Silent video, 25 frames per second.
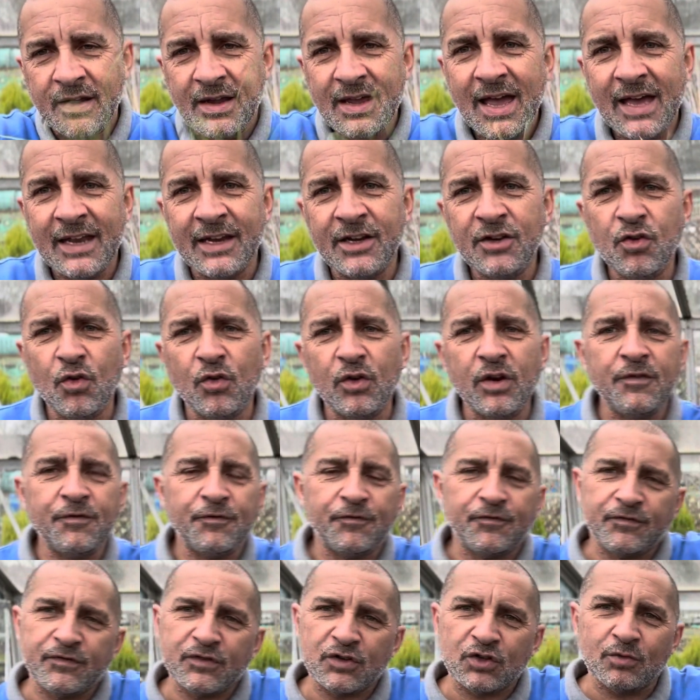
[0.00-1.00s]
and I don't know if
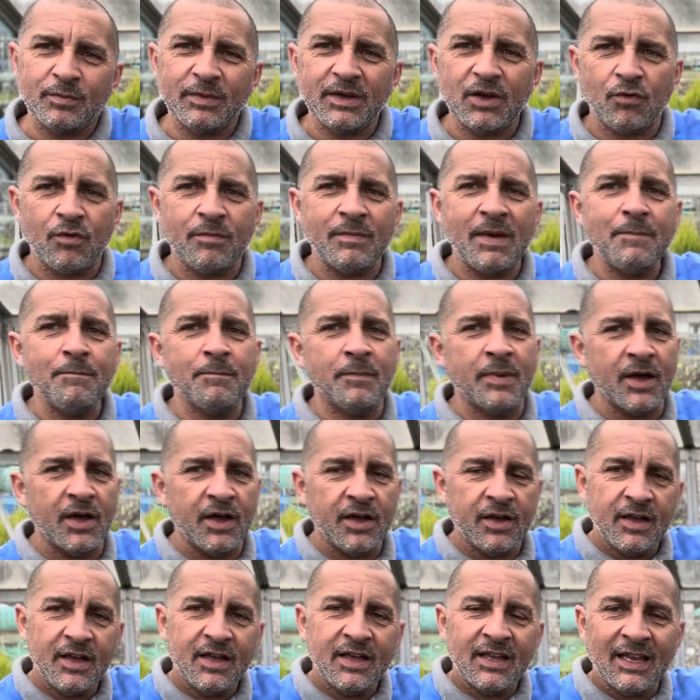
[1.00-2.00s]
some of you remember,
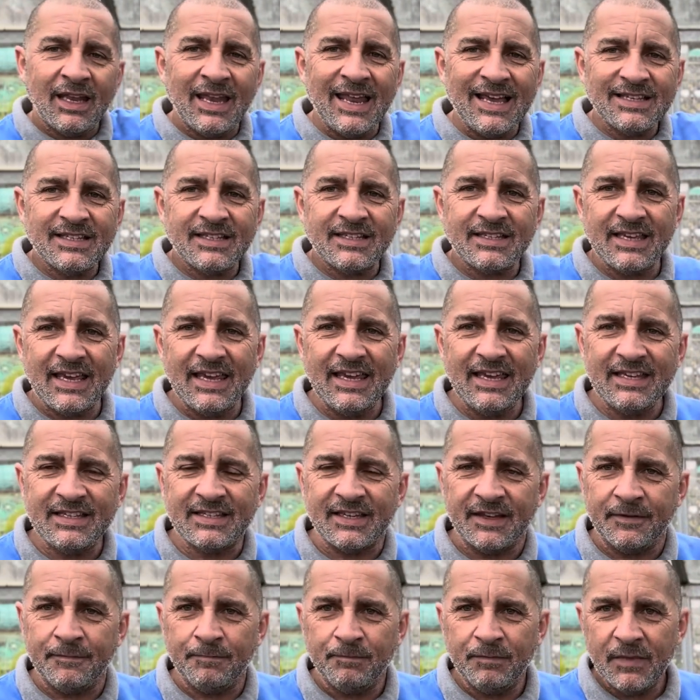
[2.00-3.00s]
last
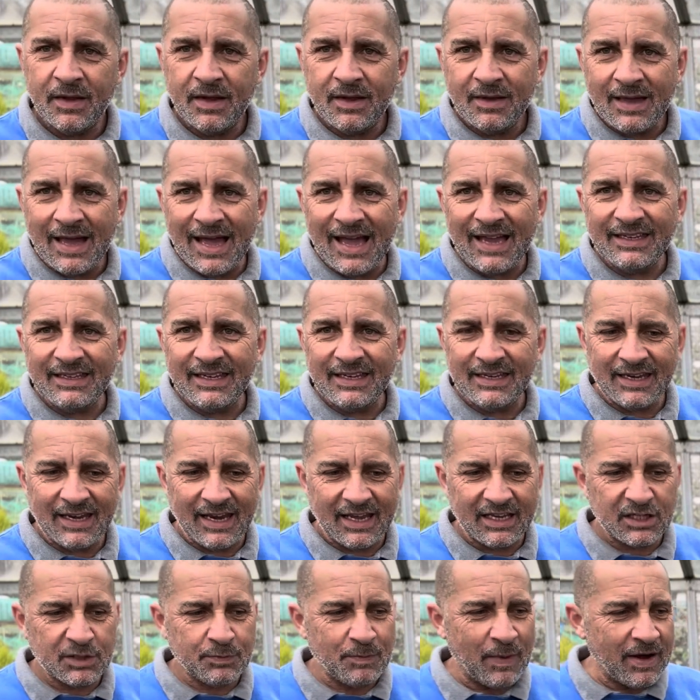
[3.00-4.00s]
season I did an
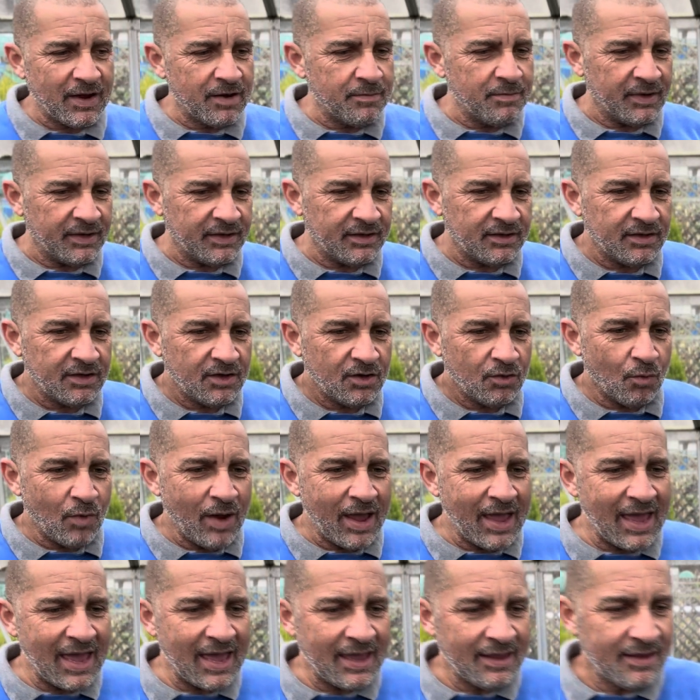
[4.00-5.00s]
experiment
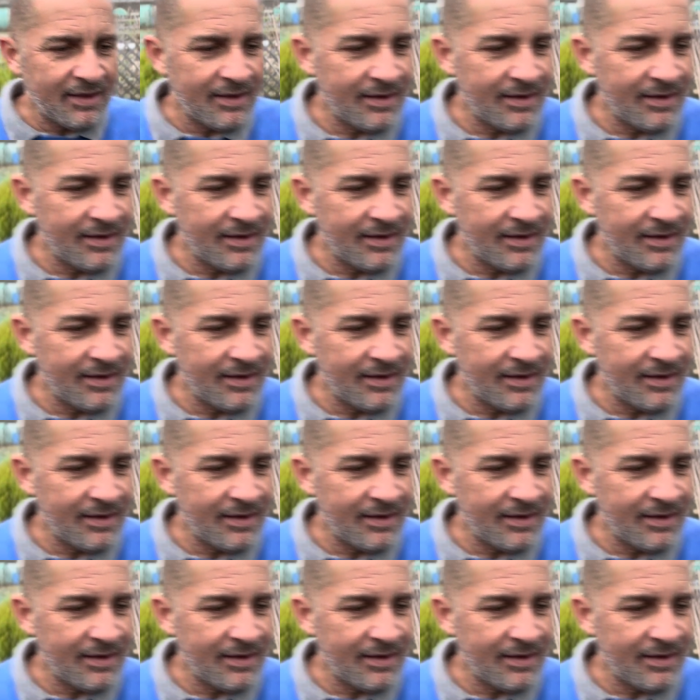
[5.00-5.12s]
where